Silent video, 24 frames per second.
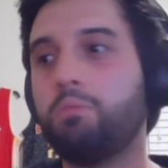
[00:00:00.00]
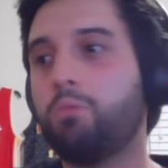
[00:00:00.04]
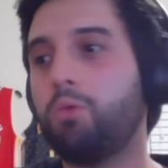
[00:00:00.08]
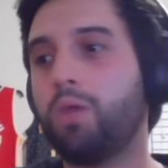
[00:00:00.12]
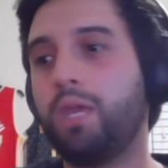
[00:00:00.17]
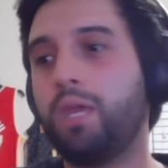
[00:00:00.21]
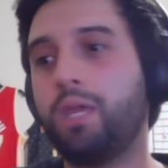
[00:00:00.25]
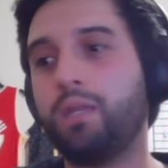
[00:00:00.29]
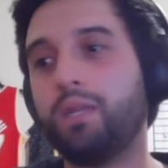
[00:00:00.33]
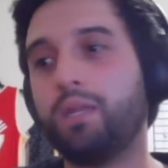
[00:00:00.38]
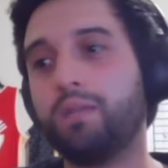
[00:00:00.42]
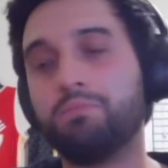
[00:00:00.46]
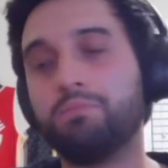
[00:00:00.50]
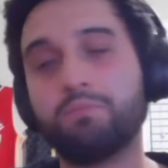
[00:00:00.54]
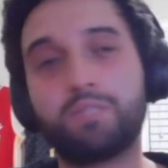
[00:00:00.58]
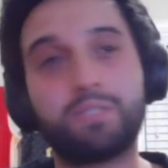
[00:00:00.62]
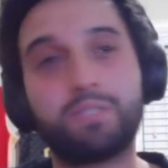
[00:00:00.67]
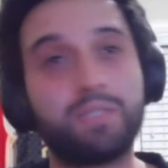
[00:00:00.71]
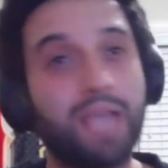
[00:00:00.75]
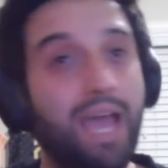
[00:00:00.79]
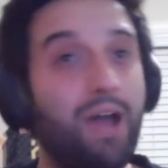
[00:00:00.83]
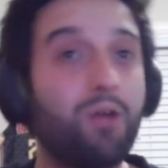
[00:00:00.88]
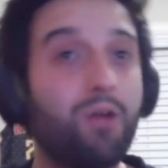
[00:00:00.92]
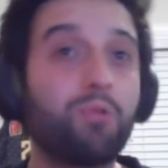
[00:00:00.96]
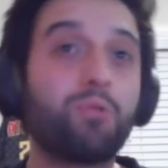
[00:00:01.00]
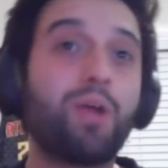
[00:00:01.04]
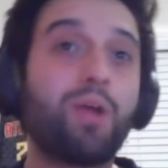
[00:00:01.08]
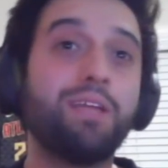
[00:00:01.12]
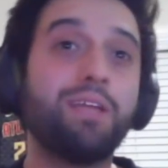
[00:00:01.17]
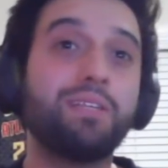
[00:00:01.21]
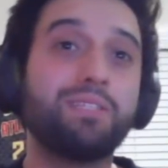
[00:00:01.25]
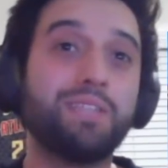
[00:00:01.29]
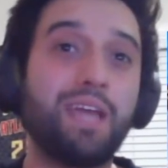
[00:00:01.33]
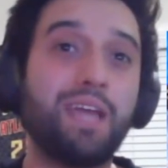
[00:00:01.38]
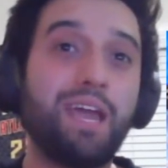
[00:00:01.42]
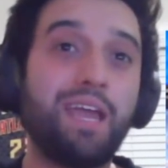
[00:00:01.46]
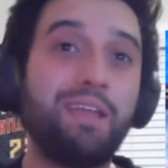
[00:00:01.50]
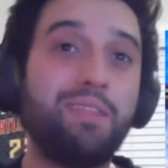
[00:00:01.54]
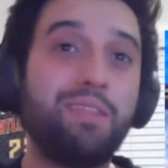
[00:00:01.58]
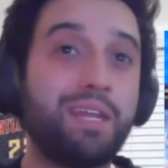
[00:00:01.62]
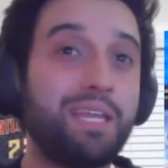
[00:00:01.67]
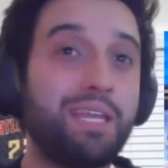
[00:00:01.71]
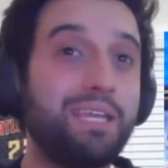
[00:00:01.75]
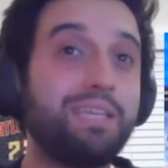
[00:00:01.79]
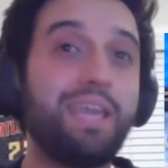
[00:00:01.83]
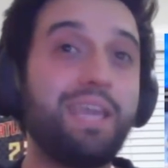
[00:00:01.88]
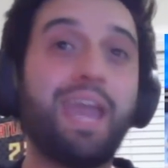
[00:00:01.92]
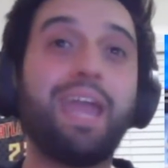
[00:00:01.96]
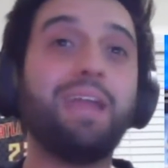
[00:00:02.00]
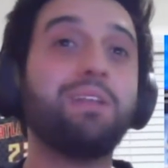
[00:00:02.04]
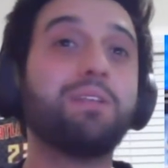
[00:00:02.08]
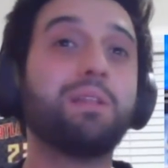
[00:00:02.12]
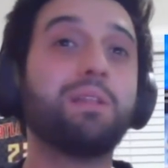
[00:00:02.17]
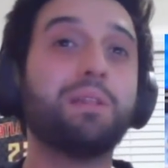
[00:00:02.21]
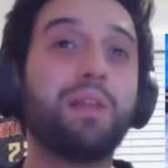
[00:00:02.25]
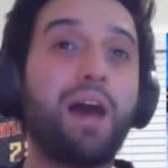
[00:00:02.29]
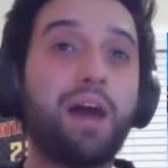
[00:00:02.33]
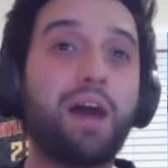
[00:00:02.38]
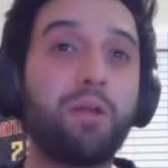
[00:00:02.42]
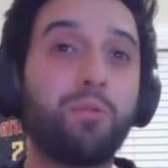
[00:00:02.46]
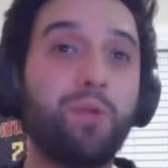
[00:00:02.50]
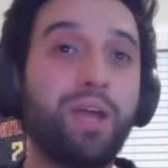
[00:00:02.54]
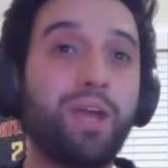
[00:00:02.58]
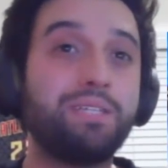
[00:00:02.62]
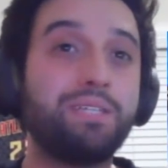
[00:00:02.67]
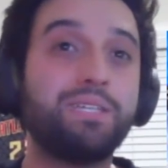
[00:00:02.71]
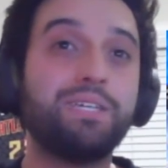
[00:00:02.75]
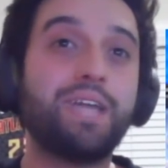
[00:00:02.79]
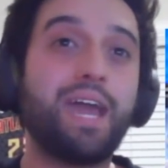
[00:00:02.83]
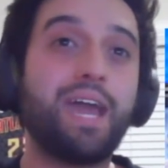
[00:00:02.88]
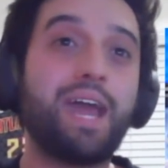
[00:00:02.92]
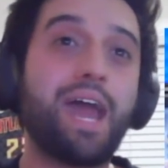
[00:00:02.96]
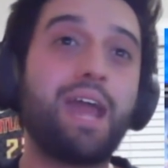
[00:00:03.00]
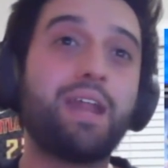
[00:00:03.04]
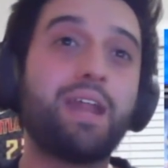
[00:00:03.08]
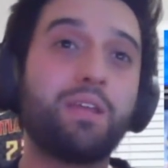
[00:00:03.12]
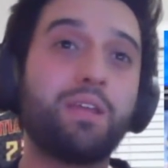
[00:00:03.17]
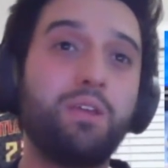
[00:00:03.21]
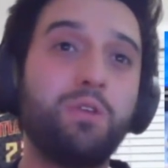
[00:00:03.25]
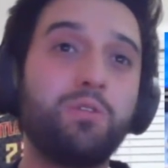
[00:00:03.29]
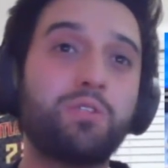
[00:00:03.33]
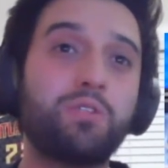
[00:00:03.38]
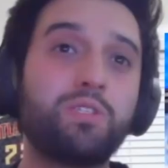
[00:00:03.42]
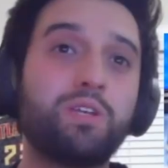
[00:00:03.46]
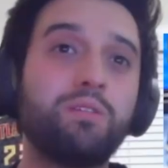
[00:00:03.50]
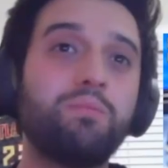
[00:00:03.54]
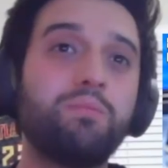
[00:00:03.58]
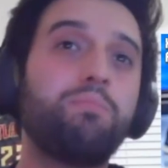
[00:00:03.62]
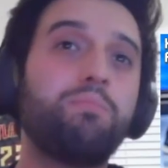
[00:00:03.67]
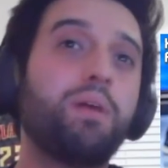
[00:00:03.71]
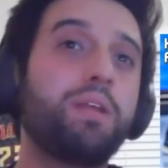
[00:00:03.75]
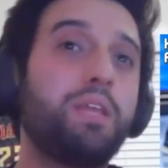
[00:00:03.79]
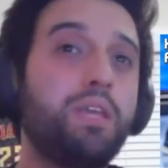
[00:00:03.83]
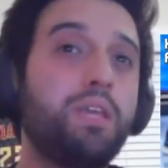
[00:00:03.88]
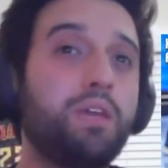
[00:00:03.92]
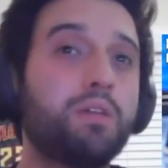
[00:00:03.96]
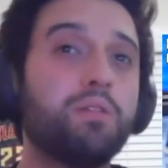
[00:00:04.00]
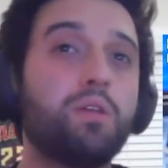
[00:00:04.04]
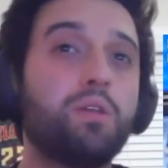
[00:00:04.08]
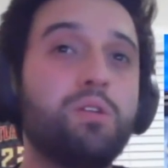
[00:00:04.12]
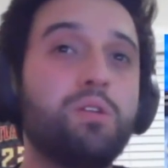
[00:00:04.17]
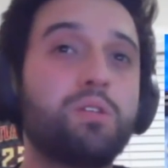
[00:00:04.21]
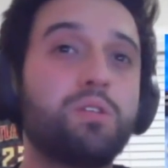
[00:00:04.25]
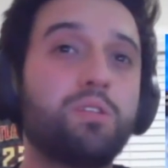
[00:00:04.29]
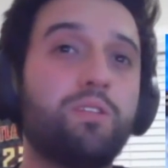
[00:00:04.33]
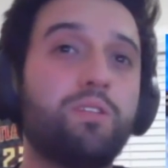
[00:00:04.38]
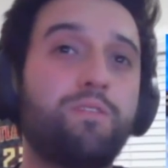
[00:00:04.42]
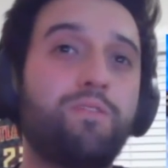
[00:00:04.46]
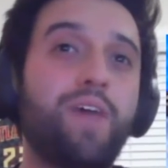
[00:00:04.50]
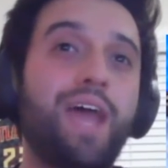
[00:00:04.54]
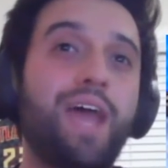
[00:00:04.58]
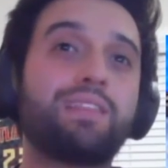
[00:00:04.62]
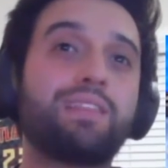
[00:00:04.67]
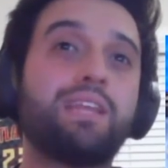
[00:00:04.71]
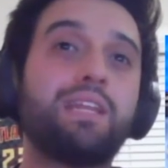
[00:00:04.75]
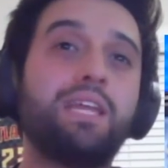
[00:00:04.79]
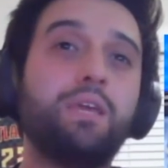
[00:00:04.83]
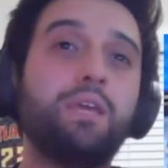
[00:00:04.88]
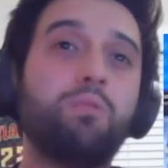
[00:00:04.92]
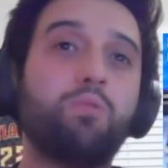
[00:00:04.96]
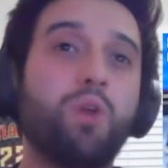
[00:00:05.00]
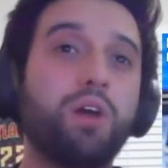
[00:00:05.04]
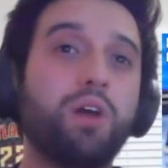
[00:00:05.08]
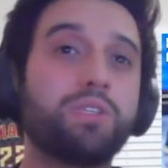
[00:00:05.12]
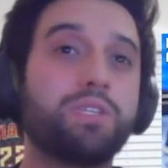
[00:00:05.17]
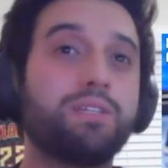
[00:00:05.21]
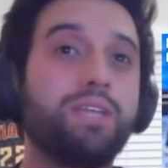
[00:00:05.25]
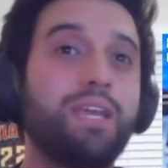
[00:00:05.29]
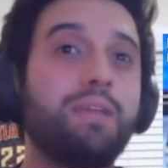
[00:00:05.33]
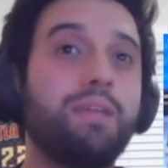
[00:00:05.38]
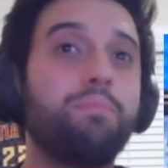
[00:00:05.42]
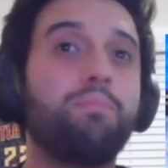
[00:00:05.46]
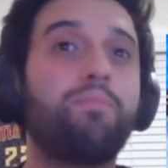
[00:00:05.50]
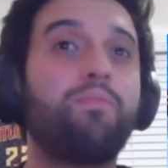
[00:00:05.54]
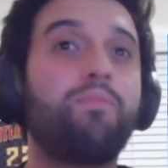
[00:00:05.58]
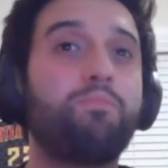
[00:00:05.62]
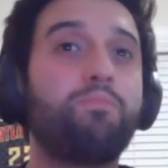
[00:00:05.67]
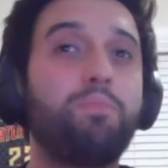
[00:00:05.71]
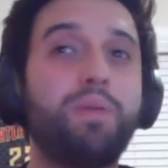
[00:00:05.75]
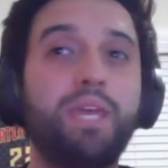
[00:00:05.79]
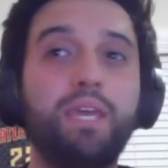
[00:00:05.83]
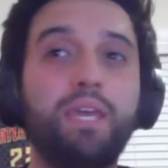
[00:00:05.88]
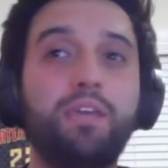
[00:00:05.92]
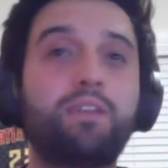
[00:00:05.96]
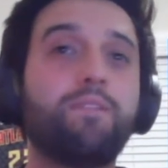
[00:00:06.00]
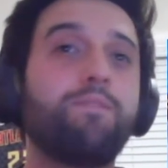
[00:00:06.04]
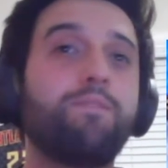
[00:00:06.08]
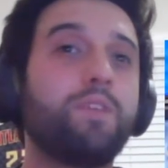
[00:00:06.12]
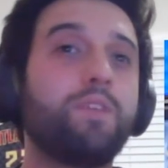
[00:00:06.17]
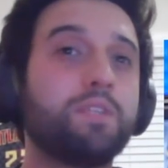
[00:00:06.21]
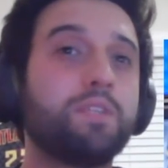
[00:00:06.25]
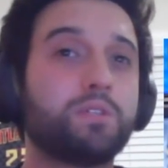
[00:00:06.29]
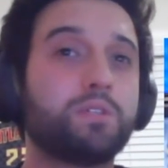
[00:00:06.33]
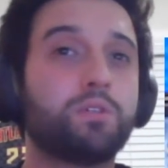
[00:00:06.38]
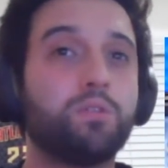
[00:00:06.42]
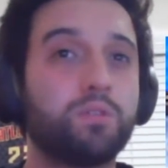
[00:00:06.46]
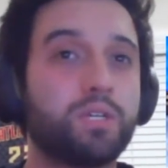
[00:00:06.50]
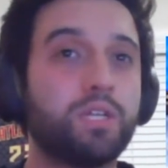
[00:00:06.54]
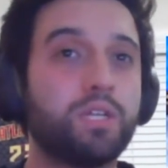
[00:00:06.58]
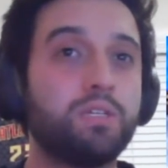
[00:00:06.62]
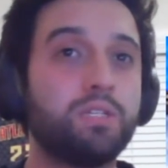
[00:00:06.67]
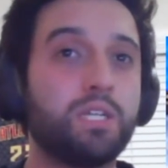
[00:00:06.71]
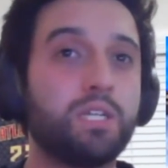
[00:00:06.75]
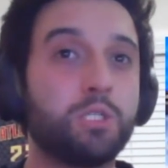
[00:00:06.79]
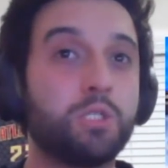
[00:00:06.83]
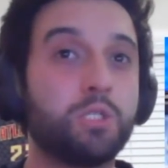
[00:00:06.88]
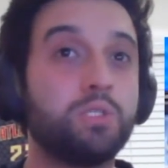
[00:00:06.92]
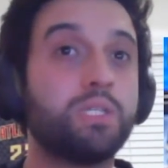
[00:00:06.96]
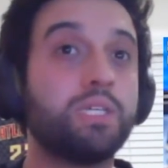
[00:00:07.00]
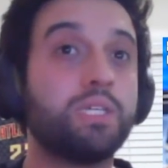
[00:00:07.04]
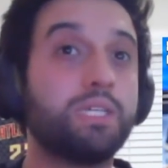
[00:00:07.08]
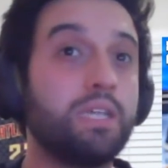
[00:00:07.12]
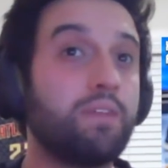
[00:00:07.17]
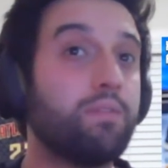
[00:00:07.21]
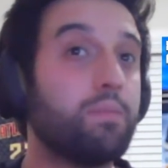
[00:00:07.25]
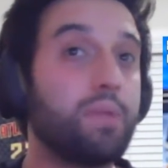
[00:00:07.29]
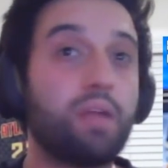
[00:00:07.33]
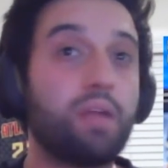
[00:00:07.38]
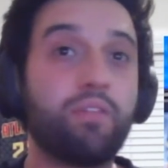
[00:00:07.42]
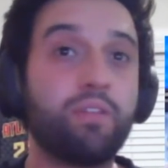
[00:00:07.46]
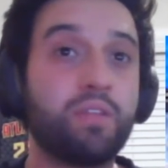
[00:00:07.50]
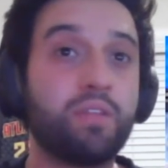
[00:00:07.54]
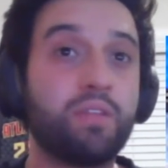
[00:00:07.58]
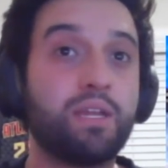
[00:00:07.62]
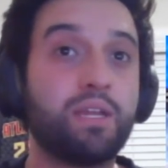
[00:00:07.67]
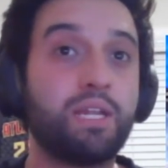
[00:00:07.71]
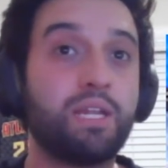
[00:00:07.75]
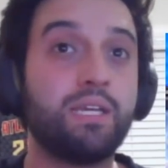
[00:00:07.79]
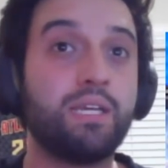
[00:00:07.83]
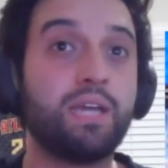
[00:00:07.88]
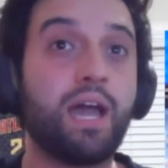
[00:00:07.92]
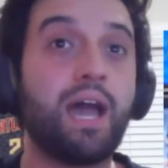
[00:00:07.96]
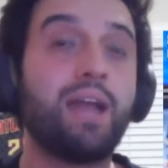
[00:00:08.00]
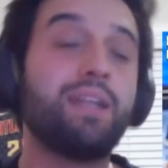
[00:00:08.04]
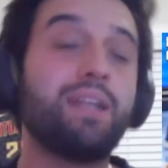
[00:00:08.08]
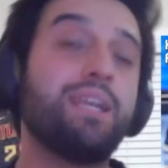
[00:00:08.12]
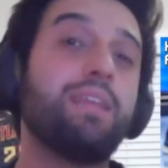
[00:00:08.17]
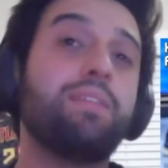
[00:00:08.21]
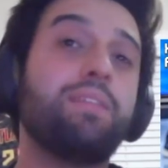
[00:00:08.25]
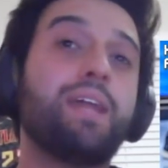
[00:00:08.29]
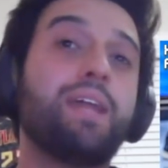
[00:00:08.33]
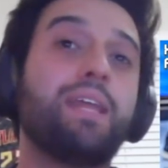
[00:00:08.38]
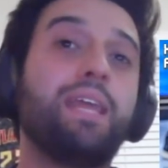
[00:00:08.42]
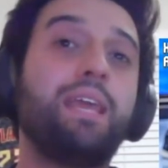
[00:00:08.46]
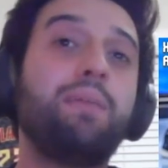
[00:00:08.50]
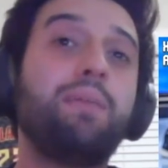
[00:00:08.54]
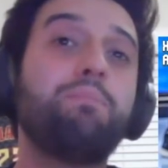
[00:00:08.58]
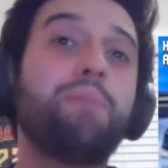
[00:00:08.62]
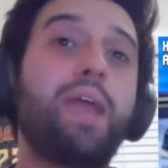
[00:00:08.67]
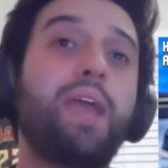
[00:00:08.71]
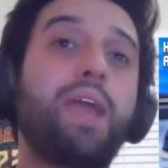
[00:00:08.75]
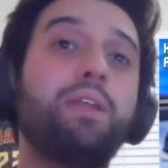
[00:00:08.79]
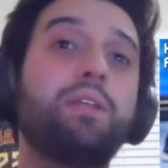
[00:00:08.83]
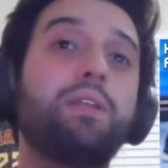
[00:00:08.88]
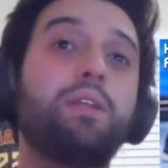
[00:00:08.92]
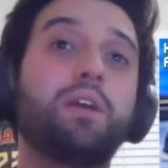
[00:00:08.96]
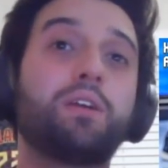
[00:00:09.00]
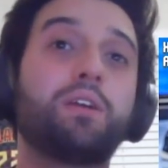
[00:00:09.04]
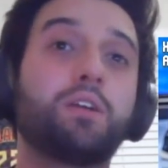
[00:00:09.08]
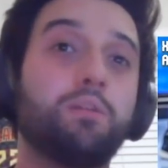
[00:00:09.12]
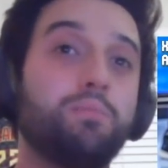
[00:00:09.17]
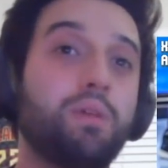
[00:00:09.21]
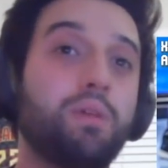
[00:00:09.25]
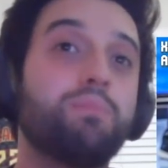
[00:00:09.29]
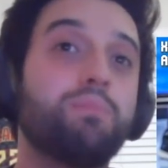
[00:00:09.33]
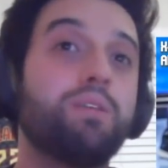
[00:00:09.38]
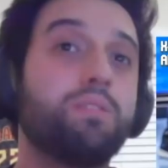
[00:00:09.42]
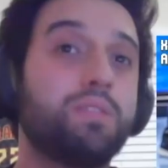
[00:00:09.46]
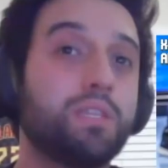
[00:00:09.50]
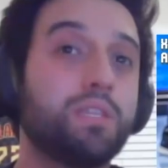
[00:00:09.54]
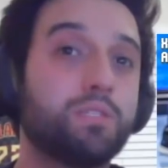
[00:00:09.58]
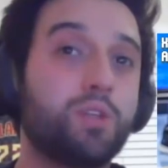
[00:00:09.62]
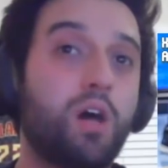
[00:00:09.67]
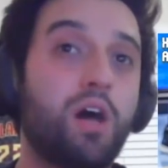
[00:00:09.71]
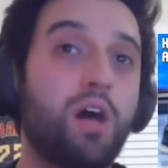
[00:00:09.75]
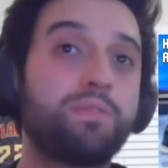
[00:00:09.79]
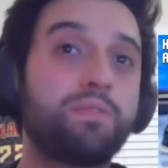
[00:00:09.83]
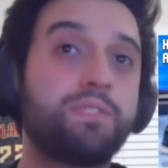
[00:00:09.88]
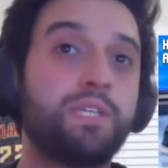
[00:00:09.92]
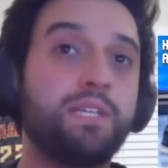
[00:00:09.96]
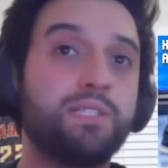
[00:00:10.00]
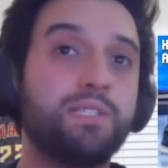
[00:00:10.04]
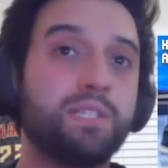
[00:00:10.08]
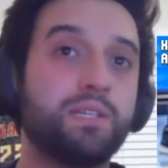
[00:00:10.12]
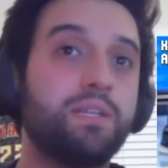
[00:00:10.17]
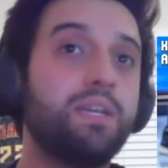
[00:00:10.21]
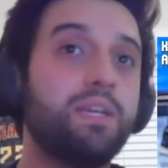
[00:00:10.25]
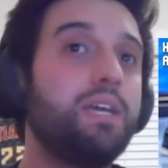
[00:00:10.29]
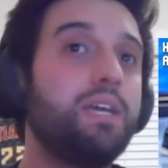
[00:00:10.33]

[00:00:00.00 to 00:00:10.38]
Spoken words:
He didn't outright say that he gained a lot of weight to get out of Houston, but he alluded to the fact that he wasn't in peak physical condition to give him everything that he got, and that he made a commitment this offseason